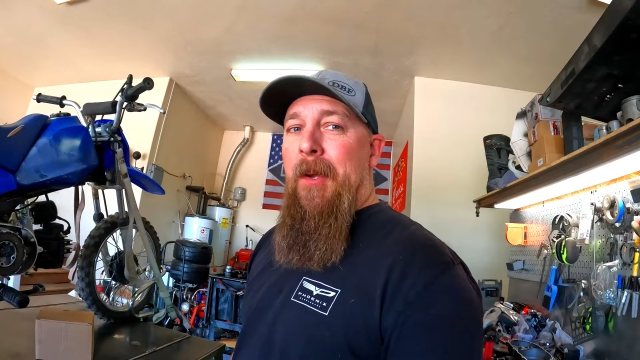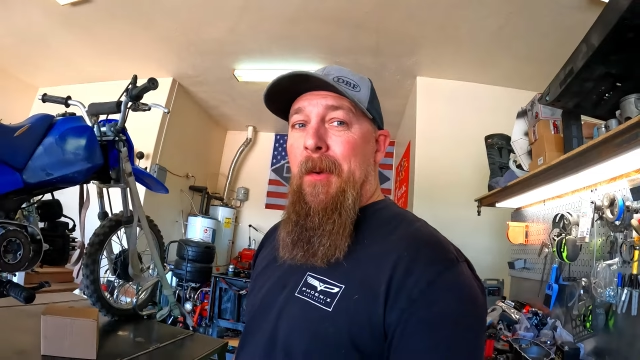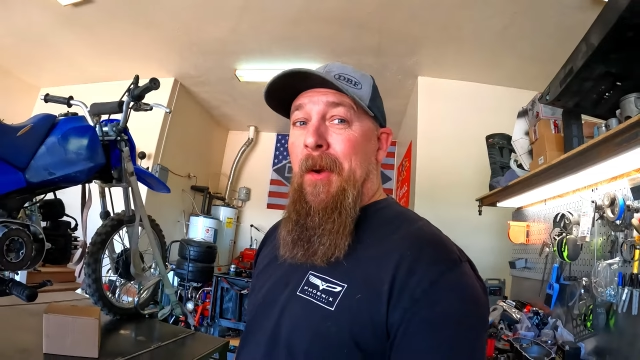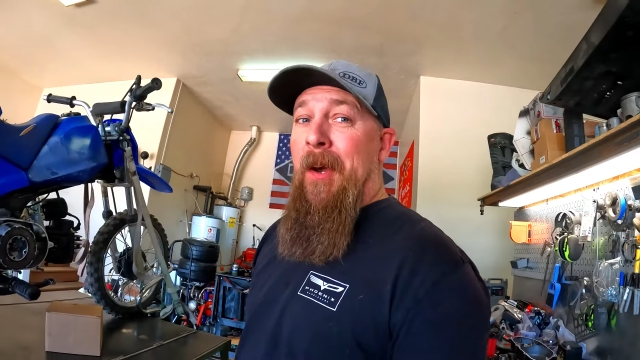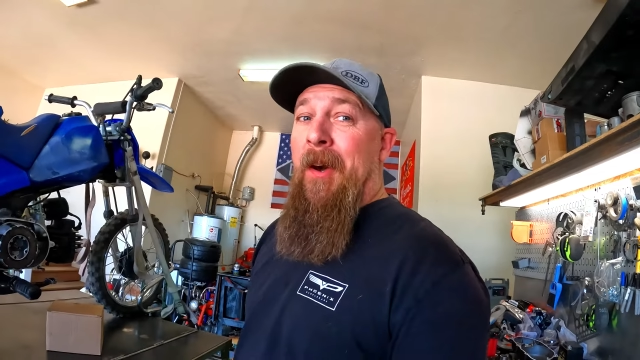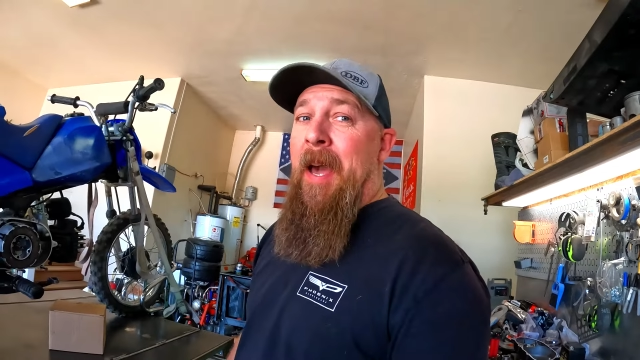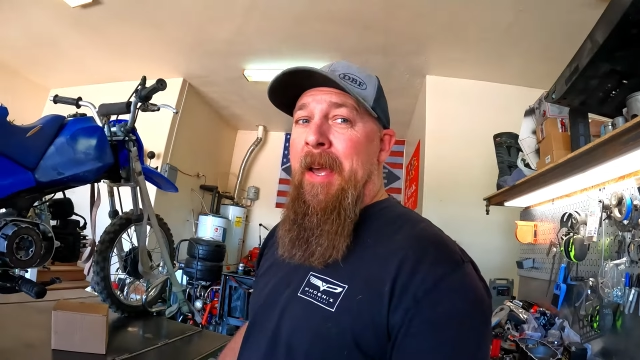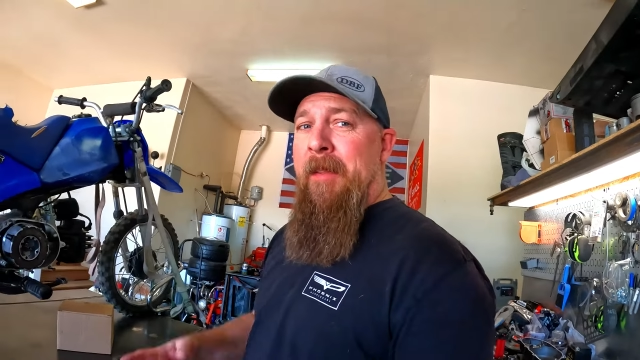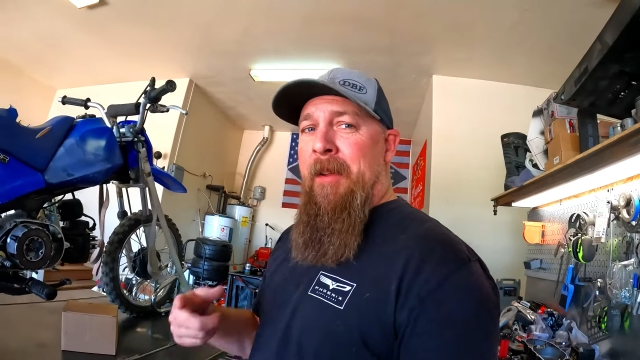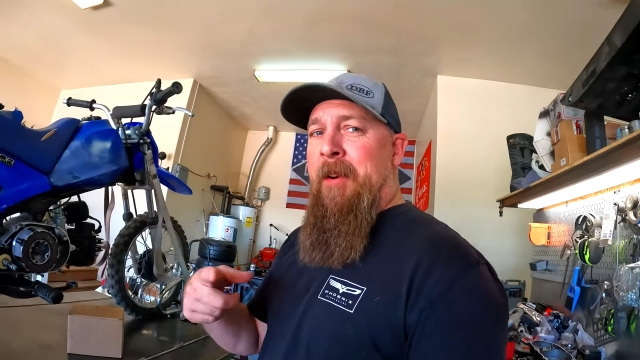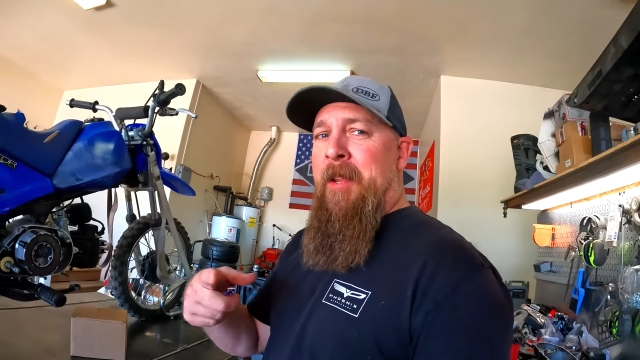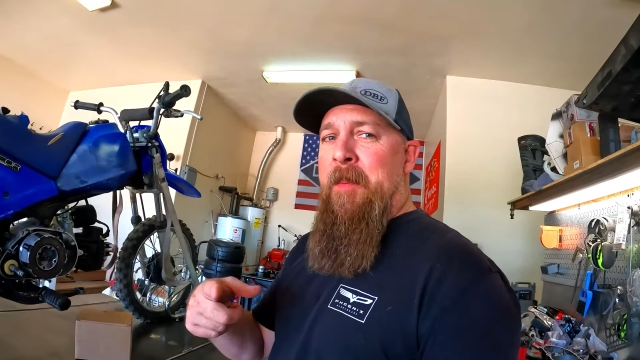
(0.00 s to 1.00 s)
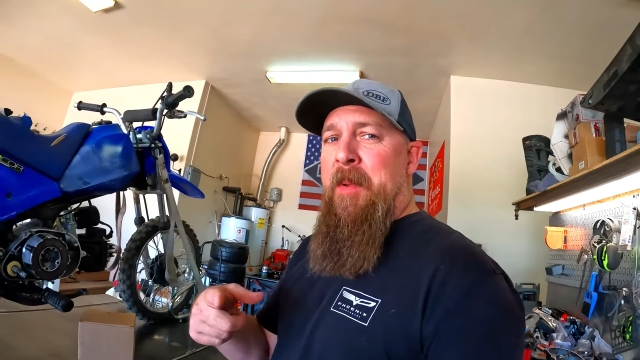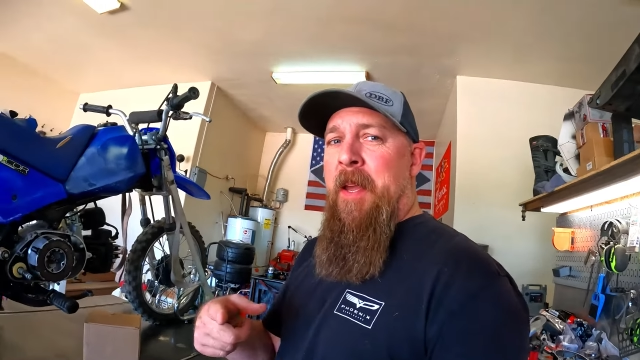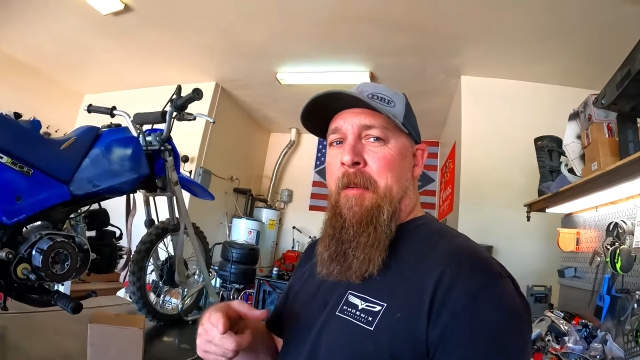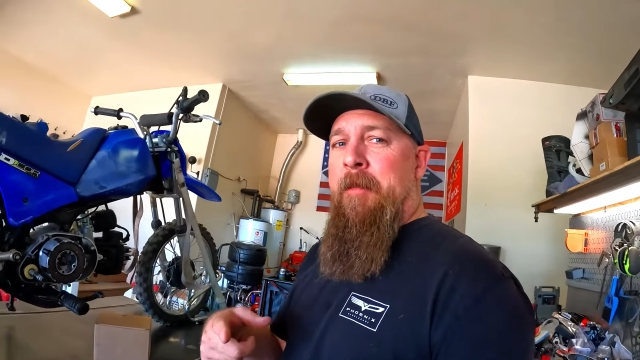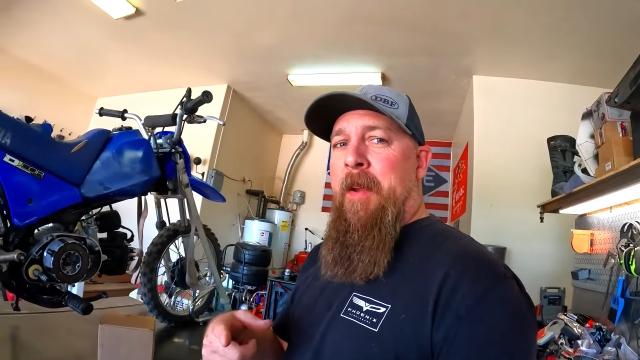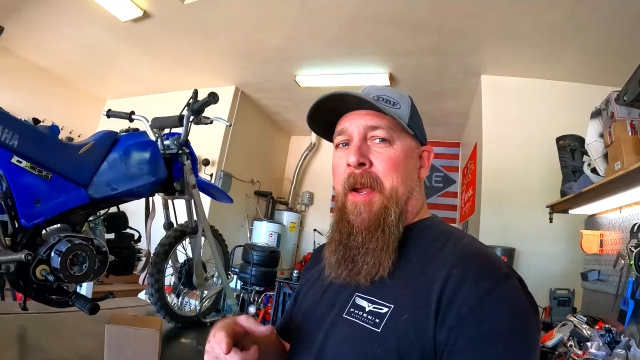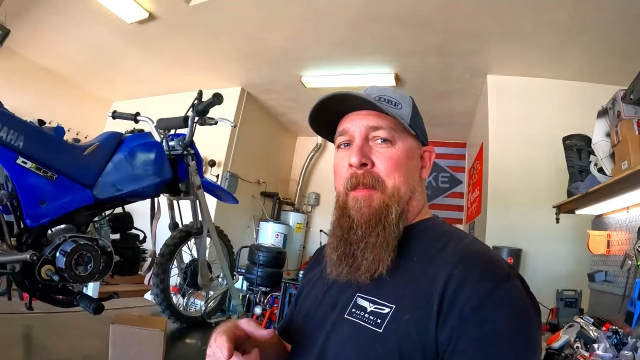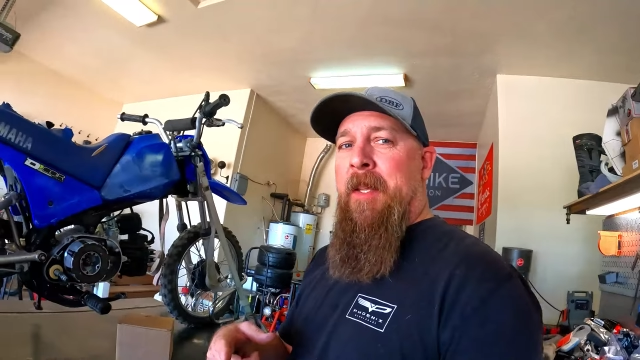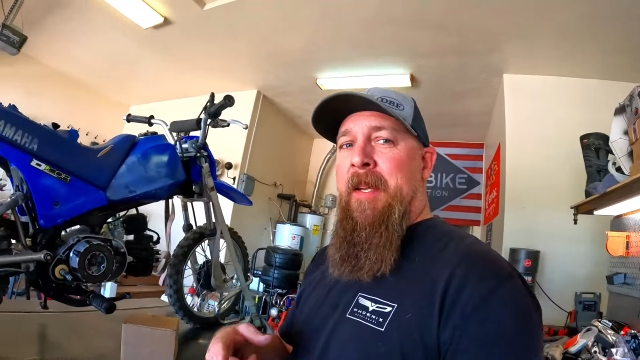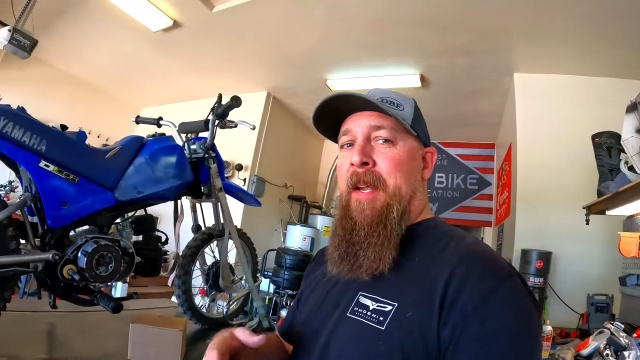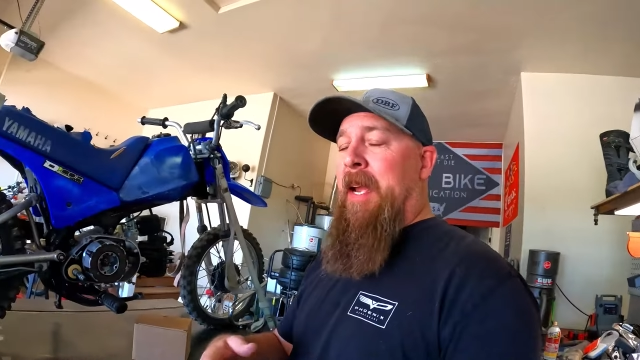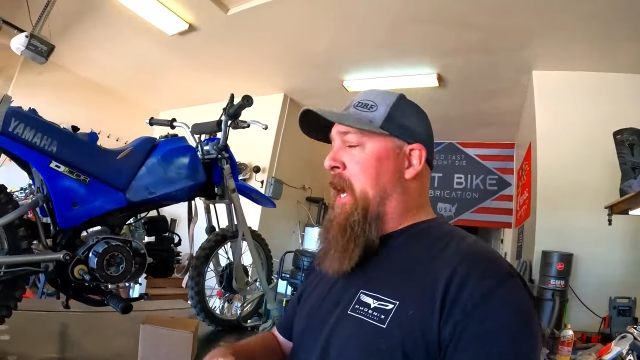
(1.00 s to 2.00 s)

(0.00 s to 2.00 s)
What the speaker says: Well, howdy there, DBF family.